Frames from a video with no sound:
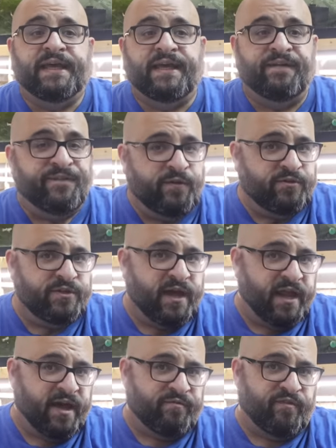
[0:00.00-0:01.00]
If you do
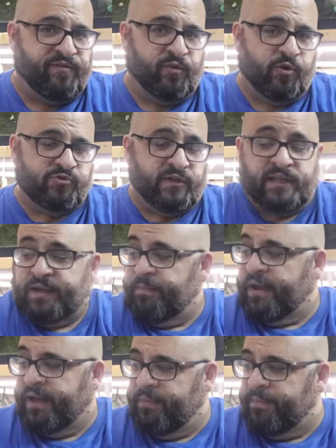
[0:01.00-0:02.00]
not have a floor drain, like
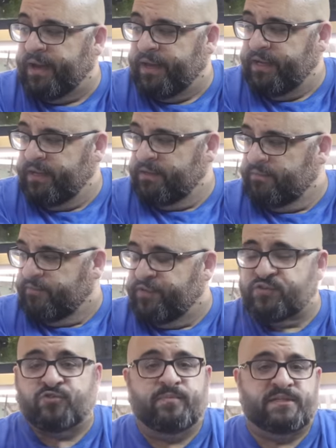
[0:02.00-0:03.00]
my
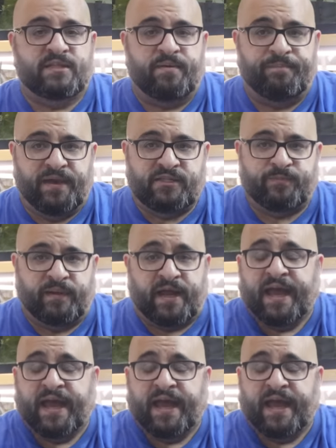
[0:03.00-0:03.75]
fish room is in the basement.